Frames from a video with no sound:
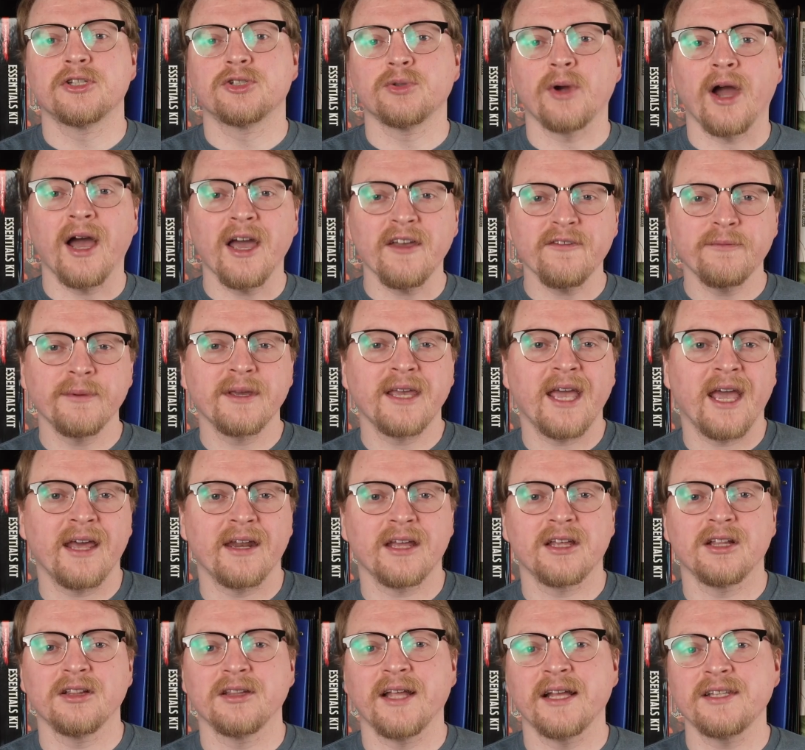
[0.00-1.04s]
drive
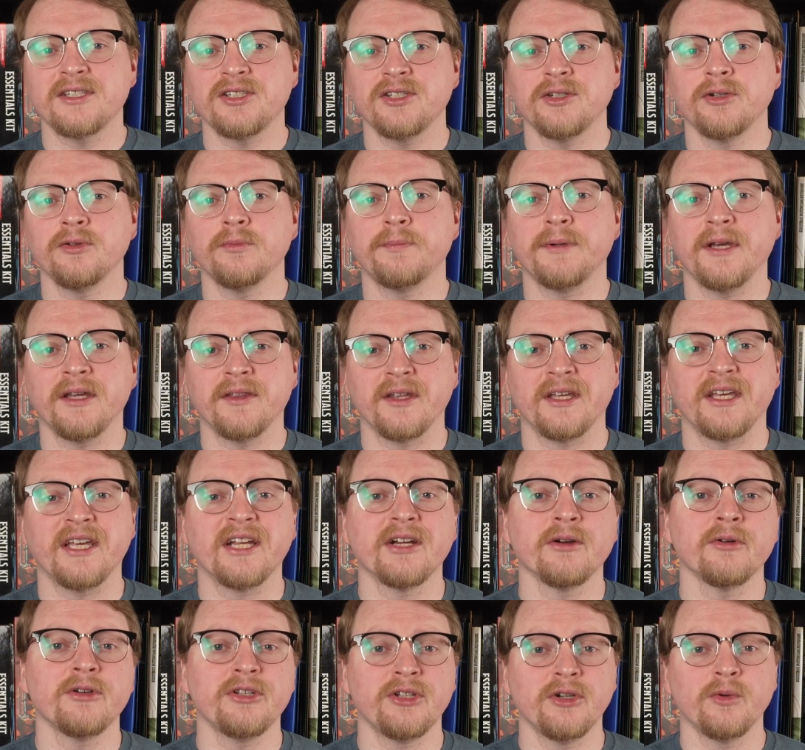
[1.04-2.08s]
mechanic lets you be the
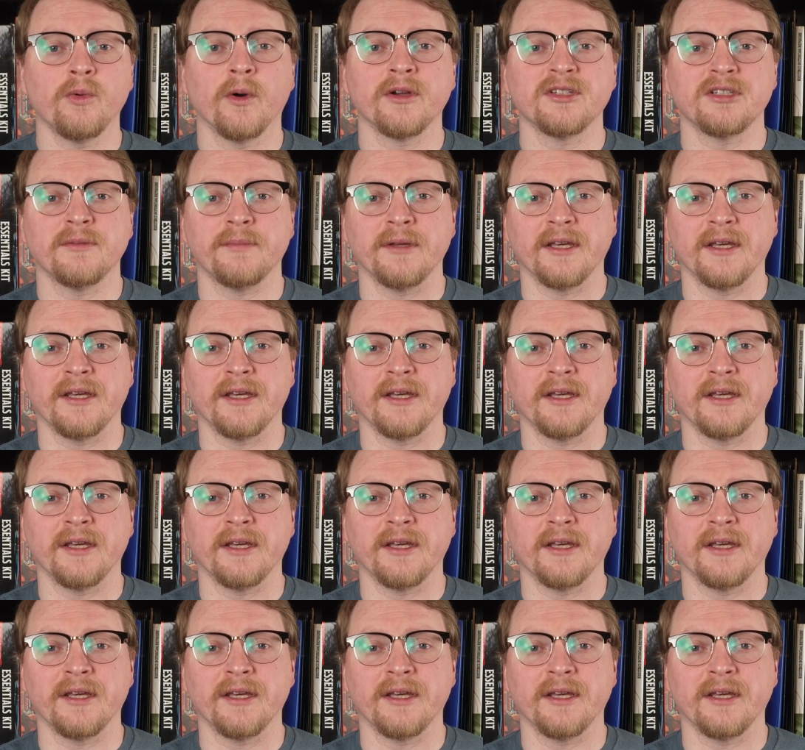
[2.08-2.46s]
hero you want to